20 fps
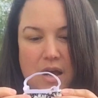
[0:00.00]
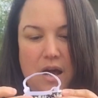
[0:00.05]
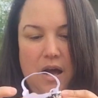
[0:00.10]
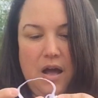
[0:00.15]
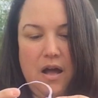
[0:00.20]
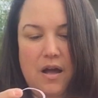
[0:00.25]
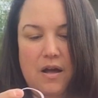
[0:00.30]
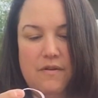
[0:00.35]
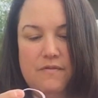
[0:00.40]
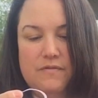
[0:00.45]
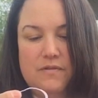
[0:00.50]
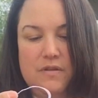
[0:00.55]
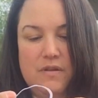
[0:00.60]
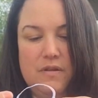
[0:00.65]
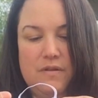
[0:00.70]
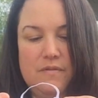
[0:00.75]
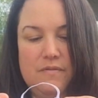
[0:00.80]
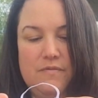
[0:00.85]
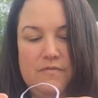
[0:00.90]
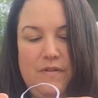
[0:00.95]
of
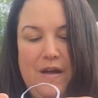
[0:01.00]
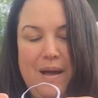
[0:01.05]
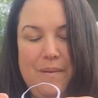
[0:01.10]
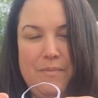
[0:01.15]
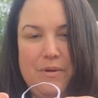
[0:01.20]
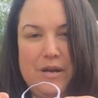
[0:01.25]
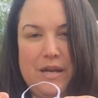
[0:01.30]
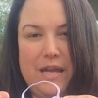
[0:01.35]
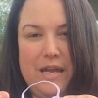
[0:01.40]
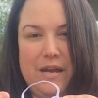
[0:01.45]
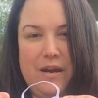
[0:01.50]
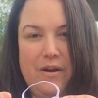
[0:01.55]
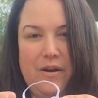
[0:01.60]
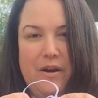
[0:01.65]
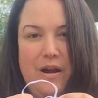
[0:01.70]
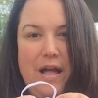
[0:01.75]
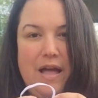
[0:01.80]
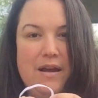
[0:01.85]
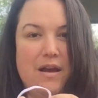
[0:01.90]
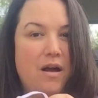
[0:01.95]
fabric
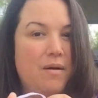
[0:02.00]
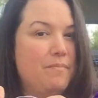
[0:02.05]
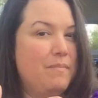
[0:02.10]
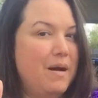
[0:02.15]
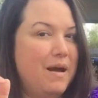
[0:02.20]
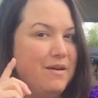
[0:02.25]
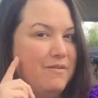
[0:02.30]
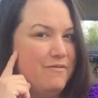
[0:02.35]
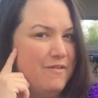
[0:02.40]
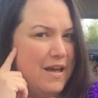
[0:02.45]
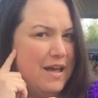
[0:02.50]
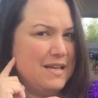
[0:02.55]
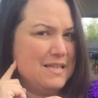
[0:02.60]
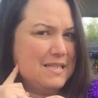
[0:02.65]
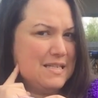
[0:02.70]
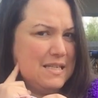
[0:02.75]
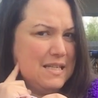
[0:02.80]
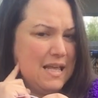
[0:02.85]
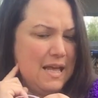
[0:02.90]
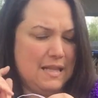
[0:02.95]
here, and on my face
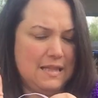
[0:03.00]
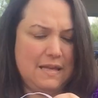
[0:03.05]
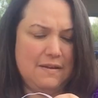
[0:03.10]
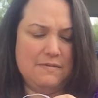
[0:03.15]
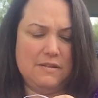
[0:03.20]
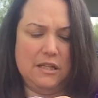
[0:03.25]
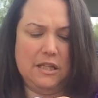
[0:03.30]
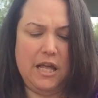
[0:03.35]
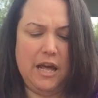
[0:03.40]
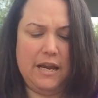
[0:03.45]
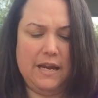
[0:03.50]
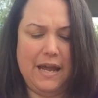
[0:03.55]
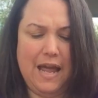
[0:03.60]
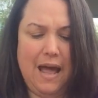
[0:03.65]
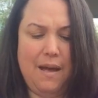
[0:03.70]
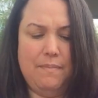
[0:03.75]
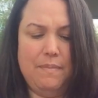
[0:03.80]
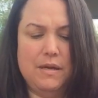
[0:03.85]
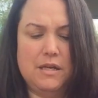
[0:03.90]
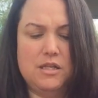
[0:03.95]
that leaves a lot of
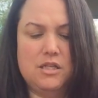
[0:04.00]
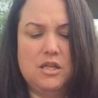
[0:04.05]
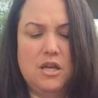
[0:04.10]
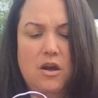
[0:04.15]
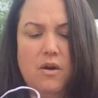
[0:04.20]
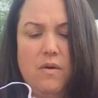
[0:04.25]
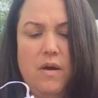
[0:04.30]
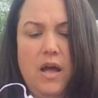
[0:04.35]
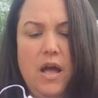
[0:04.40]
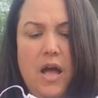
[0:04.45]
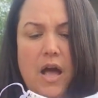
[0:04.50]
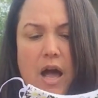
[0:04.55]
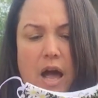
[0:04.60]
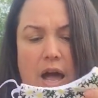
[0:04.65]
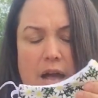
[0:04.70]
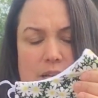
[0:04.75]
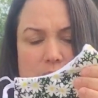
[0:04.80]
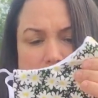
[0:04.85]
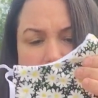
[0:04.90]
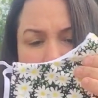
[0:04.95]
gapping, so
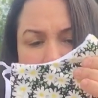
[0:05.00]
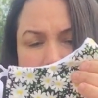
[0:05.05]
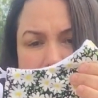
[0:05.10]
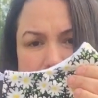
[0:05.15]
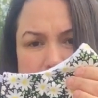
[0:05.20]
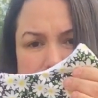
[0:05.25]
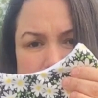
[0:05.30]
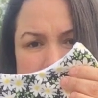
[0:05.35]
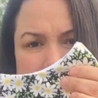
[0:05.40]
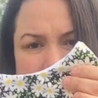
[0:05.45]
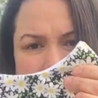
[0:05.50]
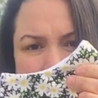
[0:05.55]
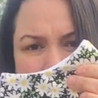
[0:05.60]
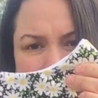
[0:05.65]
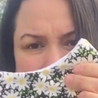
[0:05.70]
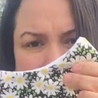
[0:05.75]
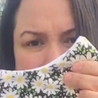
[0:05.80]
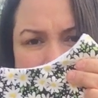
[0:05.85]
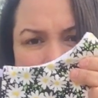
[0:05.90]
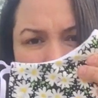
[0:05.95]
I just, as you
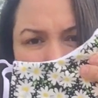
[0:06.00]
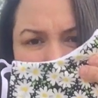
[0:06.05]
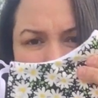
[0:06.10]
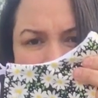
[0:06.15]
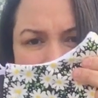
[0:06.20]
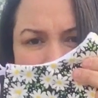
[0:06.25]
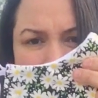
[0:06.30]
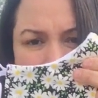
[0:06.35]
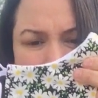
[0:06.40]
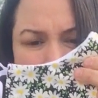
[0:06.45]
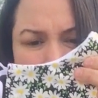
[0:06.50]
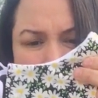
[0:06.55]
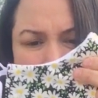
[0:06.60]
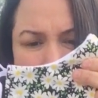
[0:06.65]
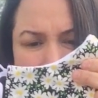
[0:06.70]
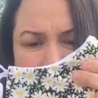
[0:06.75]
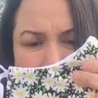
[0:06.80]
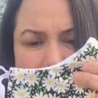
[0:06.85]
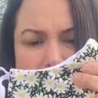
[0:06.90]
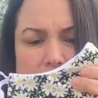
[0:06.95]
see, cut it
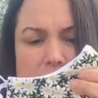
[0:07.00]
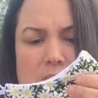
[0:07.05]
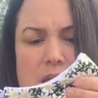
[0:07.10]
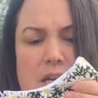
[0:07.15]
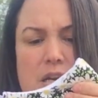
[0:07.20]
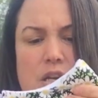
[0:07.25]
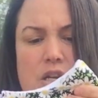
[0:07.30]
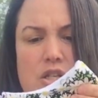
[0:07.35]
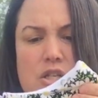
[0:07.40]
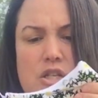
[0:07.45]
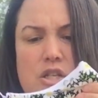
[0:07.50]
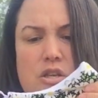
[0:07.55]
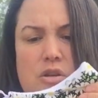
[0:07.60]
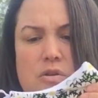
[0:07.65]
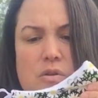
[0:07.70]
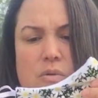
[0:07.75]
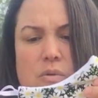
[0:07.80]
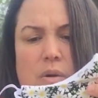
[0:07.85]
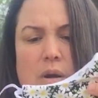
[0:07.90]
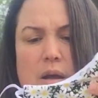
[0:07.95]
upwards
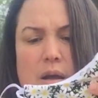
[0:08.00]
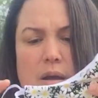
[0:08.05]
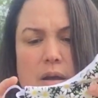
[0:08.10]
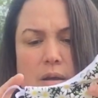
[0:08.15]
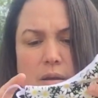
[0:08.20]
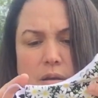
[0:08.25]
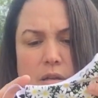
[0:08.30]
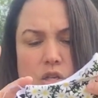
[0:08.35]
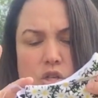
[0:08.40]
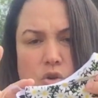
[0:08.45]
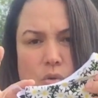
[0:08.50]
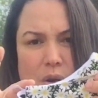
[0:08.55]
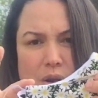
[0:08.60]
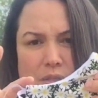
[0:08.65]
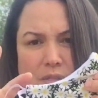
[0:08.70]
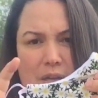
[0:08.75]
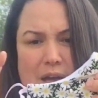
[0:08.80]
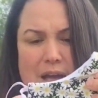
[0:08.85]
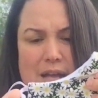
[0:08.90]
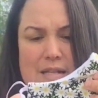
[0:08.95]
to
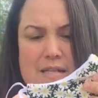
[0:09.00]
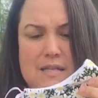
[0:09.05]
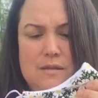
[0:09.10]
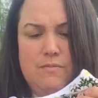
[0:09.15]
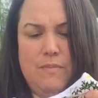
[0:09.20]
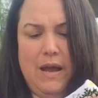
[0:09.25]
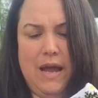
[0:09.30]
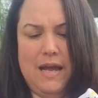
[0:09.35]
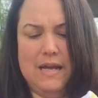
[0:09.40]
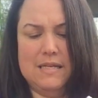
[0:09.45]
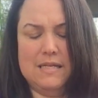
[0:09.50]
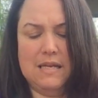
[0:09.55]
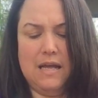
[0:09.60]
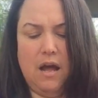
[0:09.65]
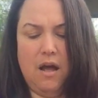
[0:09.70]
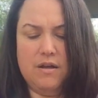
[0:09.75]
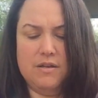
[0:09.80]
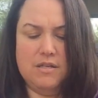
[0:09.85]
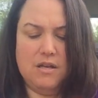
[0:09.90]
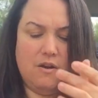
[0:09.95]
shorten that space.
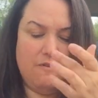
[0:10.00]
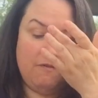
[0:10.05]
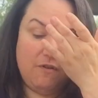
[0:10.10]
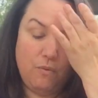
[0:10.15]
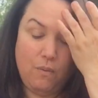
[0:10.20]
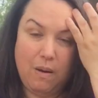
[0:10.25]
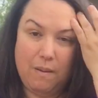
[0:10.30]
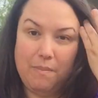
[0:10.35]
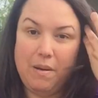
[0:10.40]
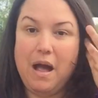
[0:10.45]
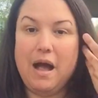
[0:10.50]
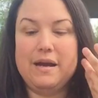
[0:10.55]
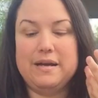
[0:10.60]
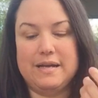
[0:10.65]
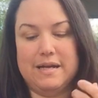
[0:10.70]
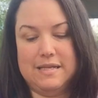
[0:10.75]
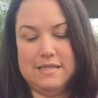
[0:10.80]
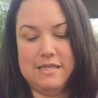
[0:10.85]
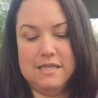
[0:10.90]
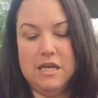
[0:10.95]
Also, if you want
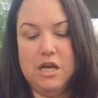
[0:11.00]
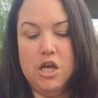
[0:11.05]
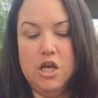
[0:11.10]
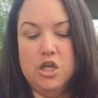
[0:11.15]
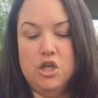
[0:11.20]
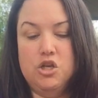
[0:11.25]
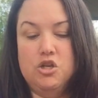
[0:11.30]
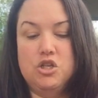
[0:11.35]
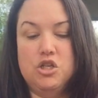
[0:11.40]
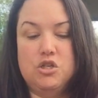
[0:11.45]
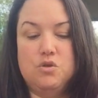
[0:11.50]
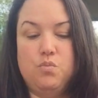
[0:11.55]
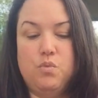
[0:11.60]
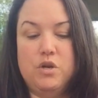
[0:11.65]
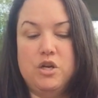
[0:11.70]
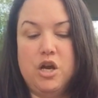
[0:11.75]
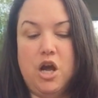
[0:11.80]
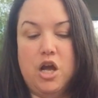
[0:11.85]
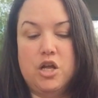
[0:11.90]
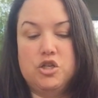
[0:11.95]
pockets, you just would
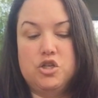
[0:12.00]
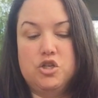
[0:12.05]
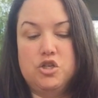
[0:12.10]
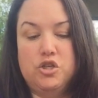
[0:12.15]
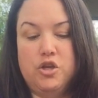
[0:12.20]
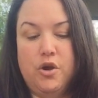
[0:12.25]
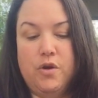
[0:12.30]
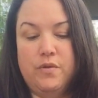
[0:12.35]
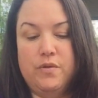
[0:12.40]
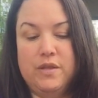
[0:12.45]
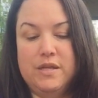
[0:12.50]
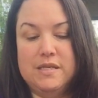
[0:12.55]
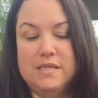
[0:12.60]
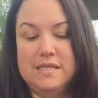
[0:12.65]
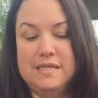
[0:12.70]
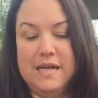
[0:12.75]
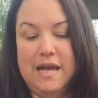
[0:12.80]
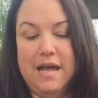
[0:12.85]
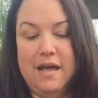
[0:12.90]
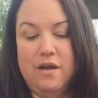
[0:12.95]
not sew this
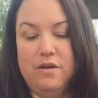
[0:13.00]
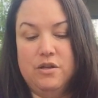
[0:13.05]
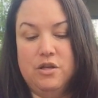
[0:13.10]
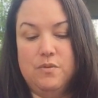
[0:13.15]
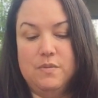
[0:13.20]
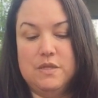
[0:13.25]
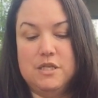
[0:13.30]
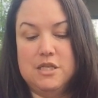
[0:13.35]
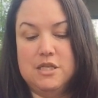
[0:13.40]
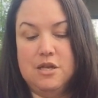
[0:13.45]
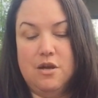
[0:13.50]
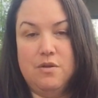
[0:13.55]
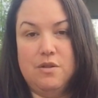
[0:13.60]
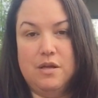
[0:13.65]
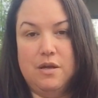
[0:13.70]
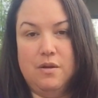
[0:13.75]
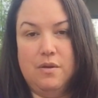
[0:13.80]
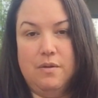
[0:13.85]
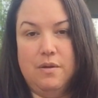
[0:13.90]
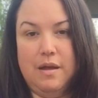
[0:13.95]
down. You would sew
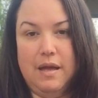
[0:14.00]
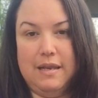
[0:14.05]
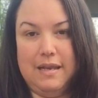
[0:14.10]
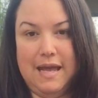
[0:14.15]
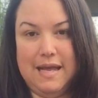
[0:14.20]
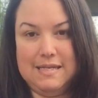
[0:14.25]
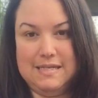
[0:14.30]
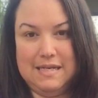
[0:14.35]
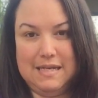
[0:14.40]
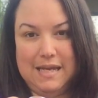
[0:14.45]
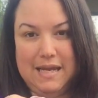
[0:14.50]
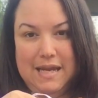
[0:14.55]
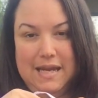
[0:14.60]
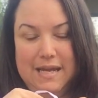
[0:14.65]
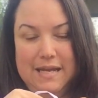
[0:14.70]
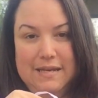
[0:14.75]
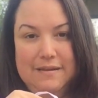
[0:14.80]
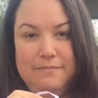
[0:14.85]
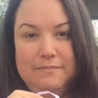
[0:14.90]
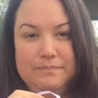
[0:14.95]
the elastic
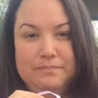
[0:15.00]
in,